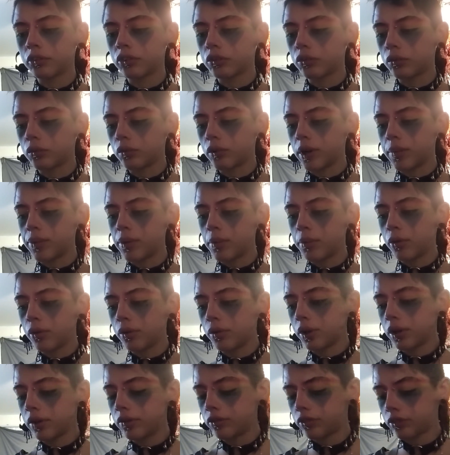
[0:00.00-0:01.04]
So I'm gonna wipe the blue
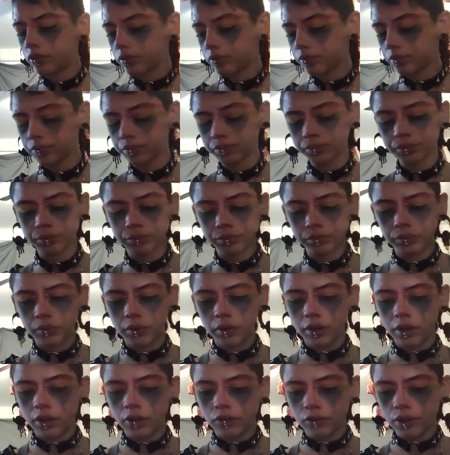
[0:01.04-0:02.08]
off.
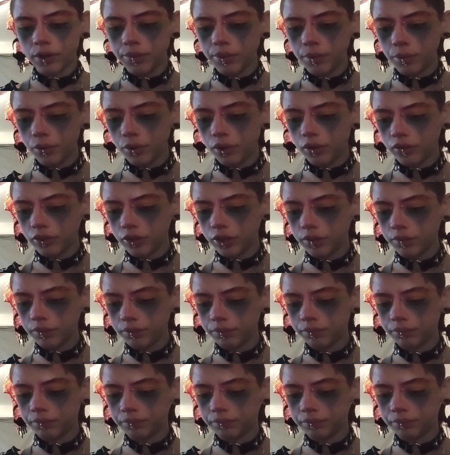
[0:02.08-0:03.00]
Wipe the blue off here.